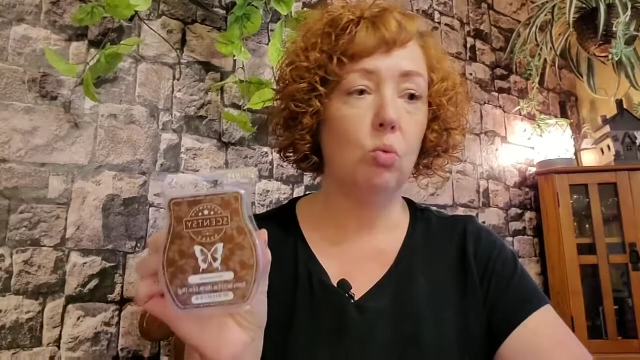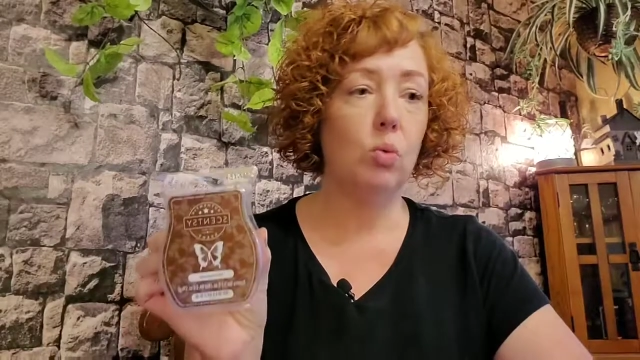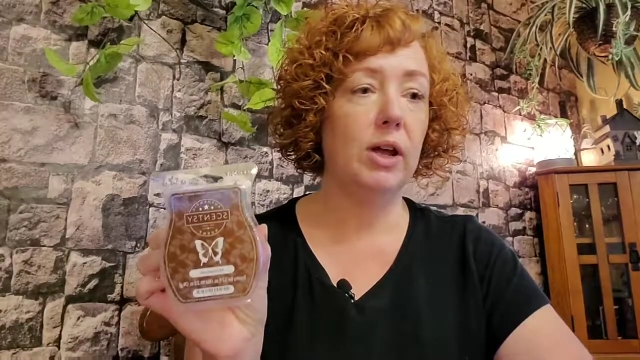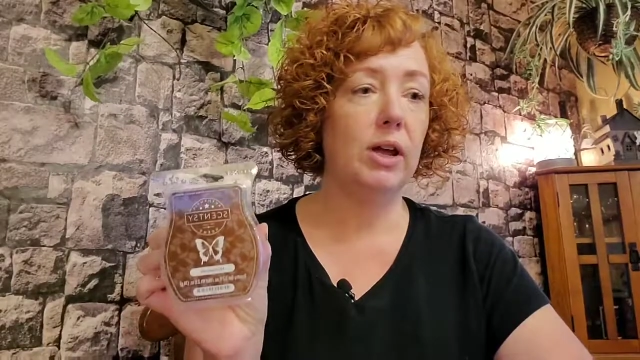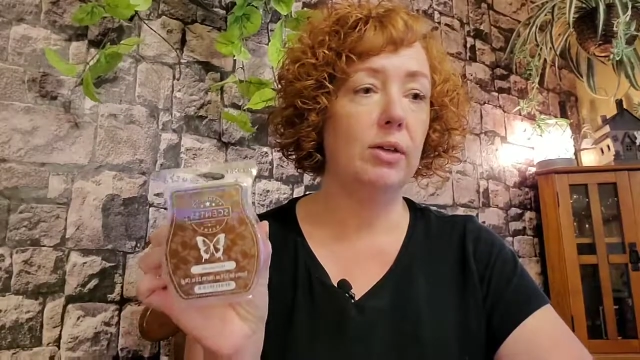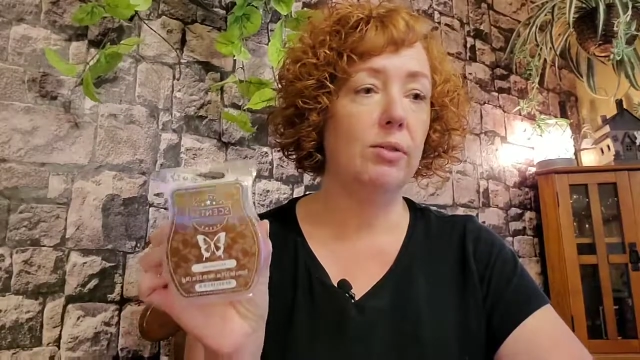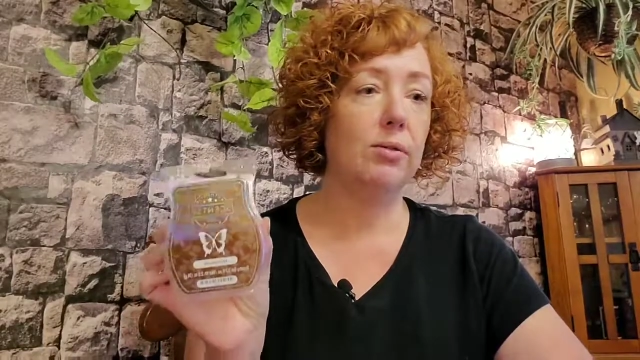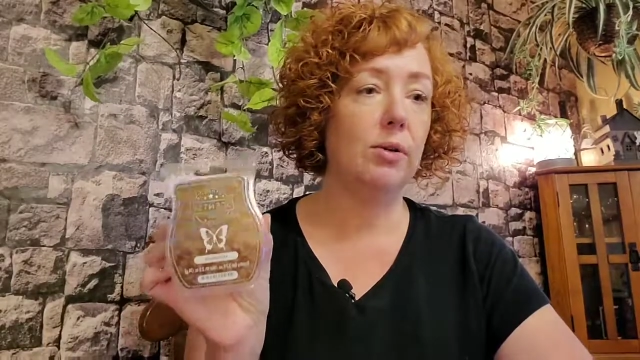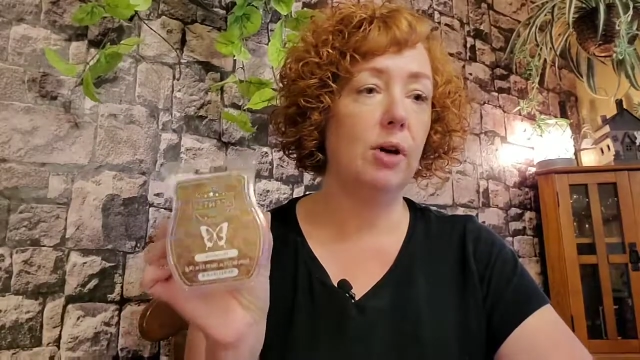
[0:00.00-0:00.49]

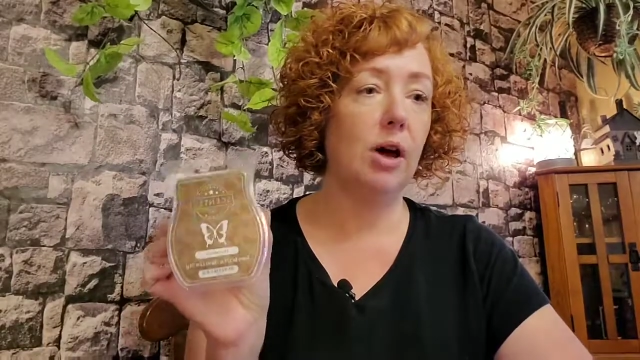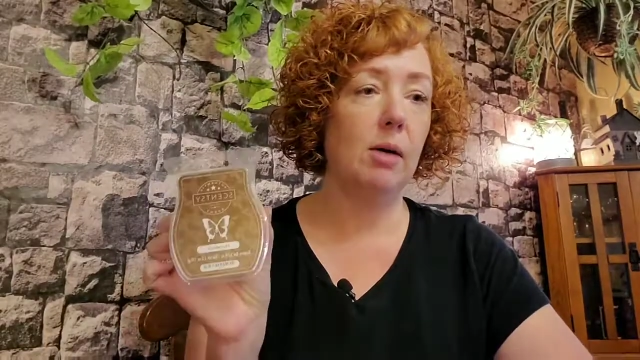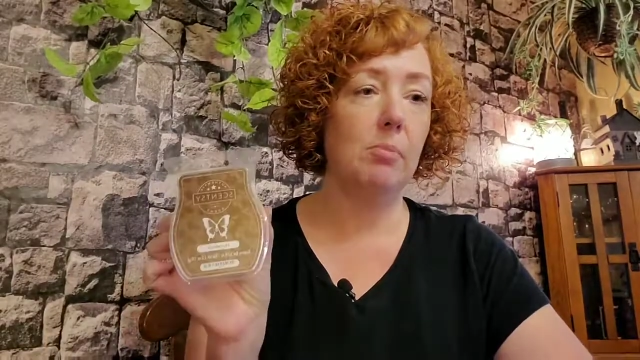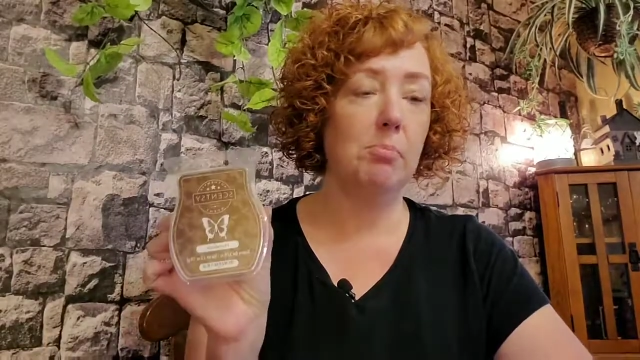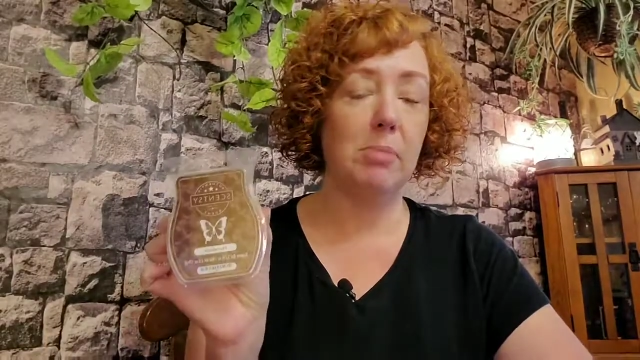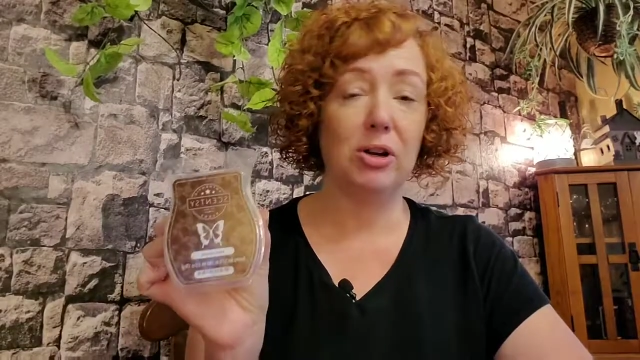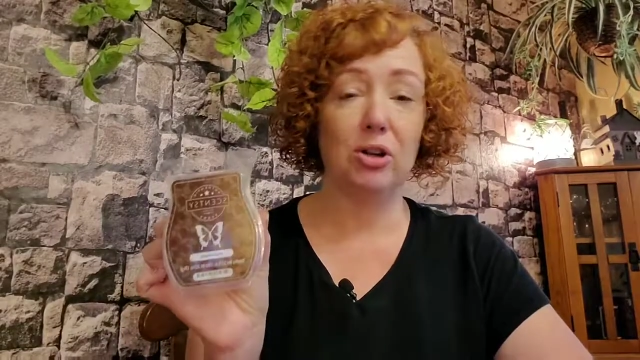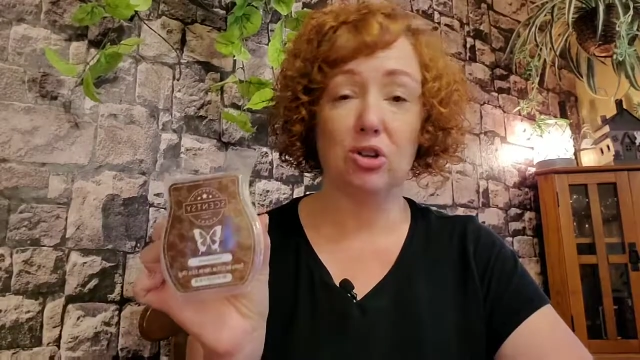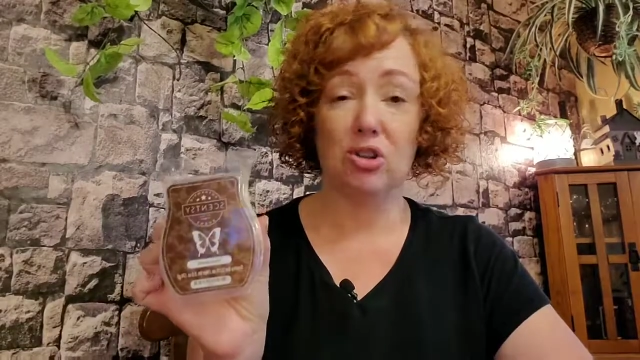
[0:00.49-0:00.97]
with
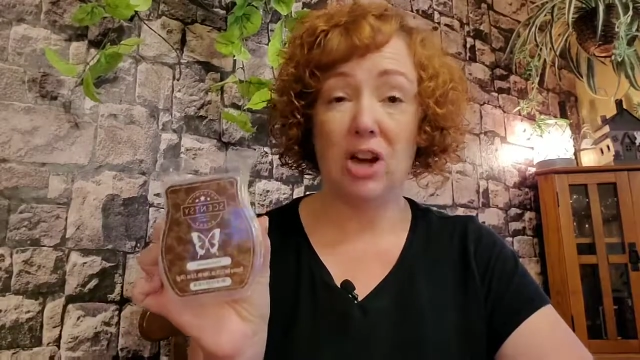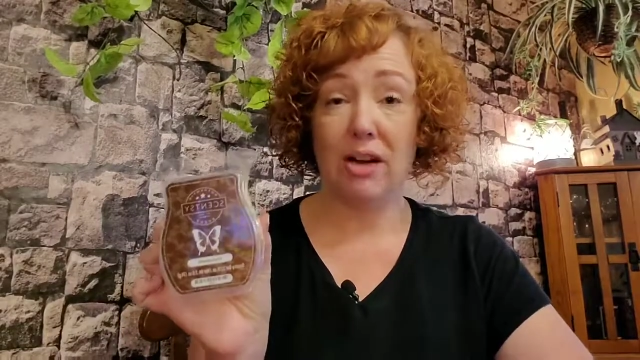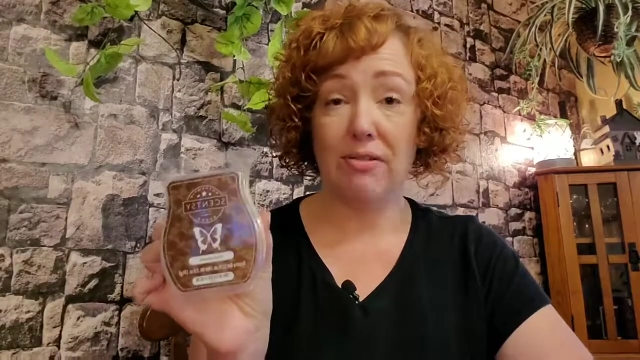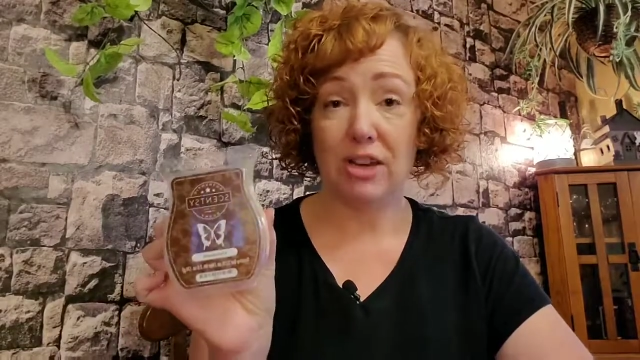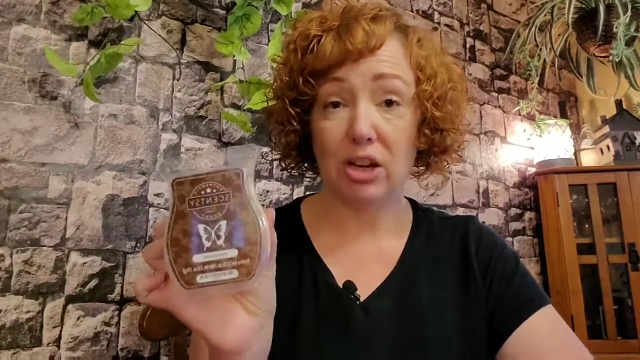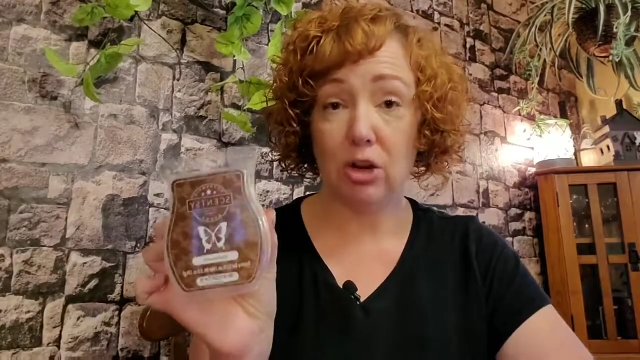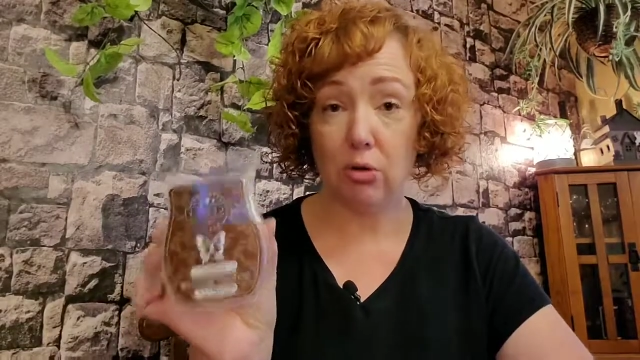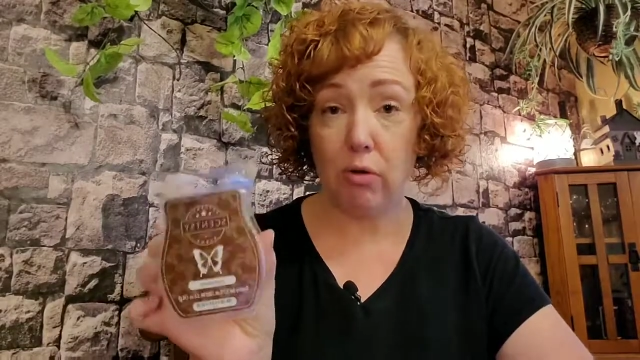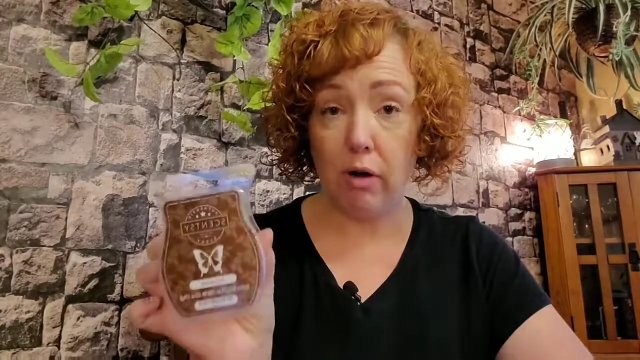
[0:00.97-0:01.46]
butter
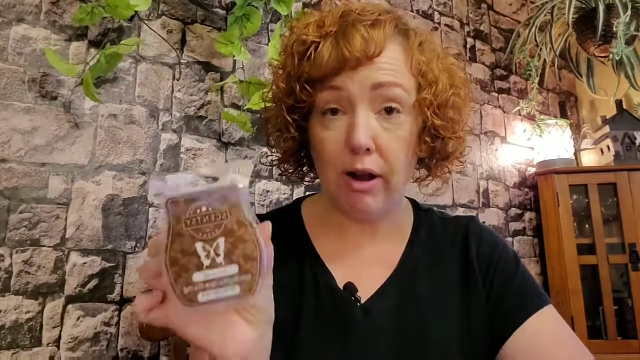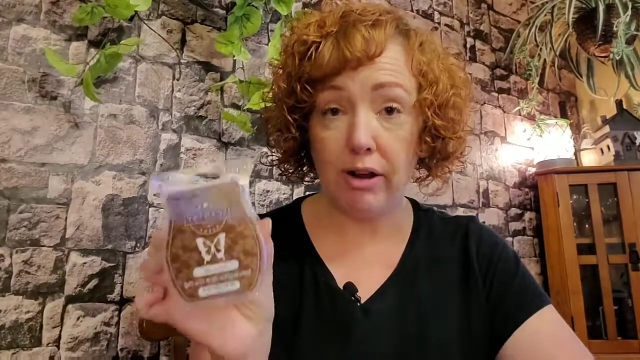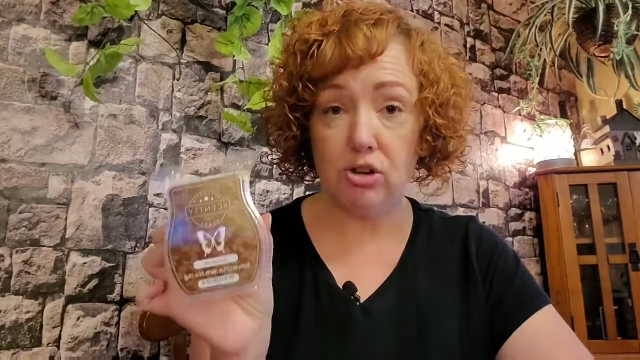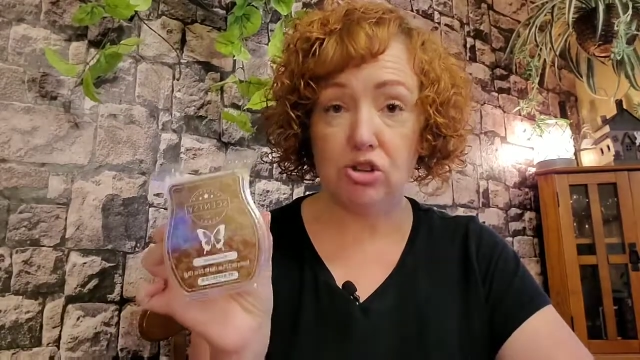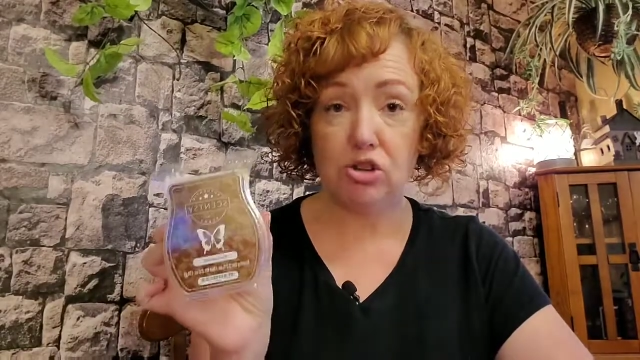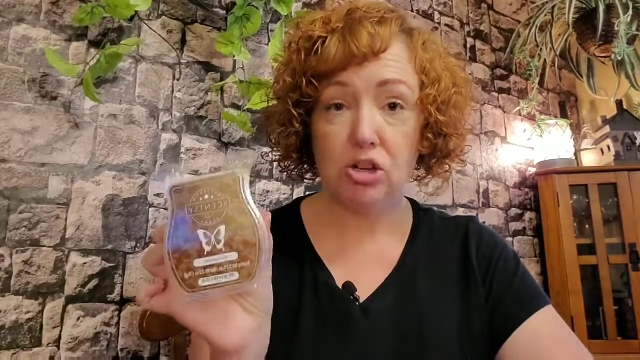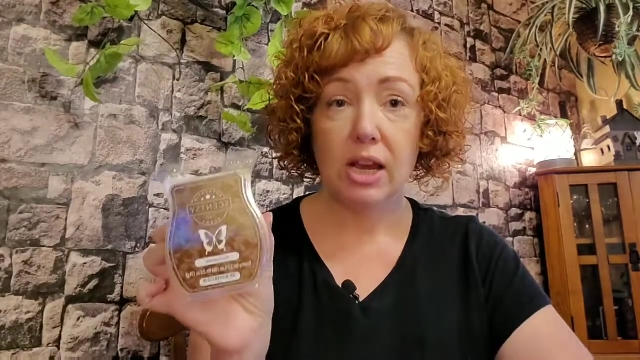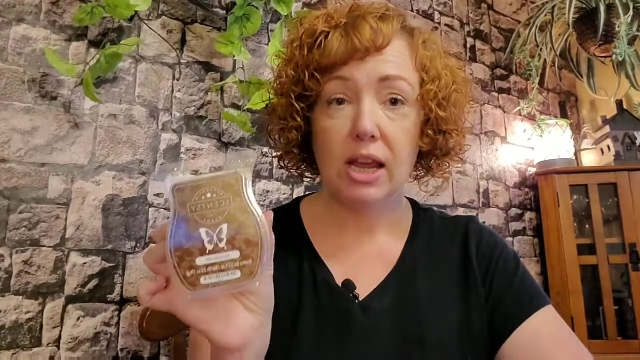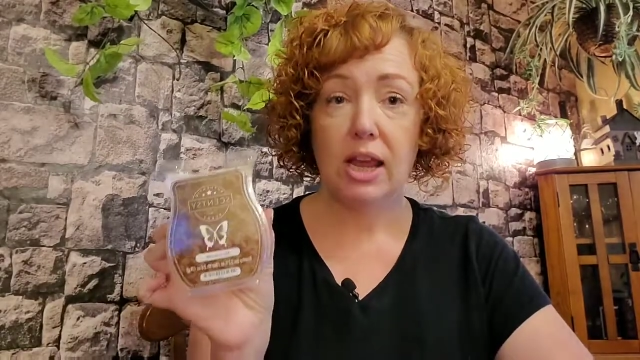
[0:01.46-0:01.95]
toffee
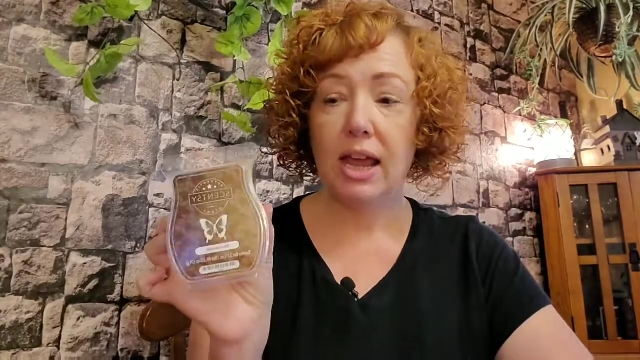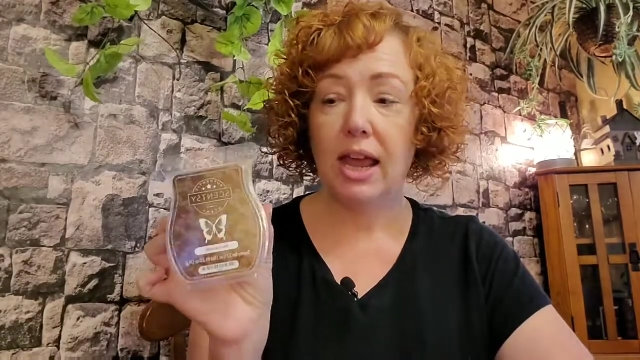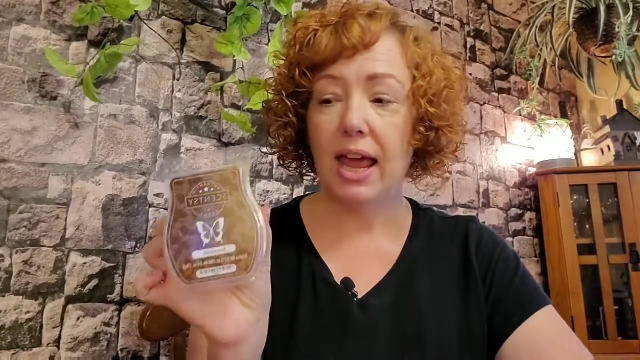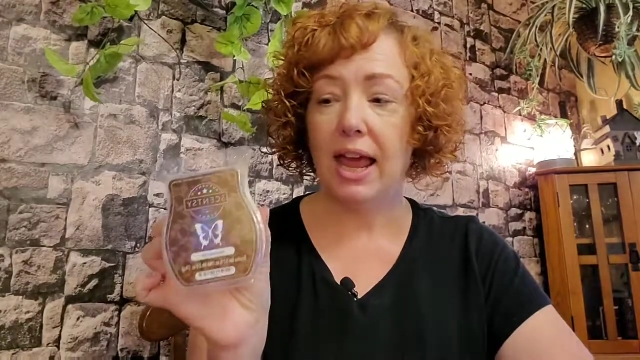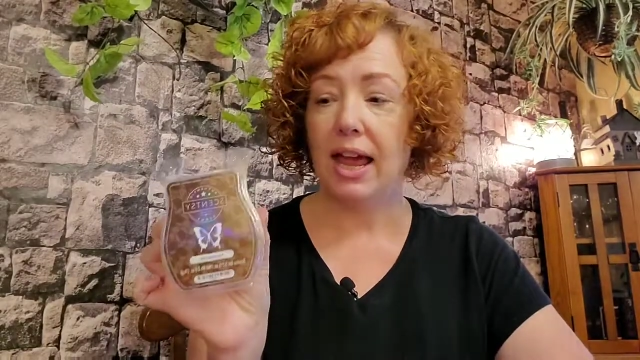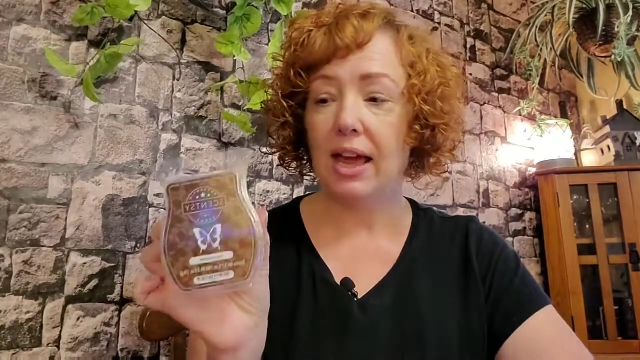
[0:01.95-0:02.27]
crunch,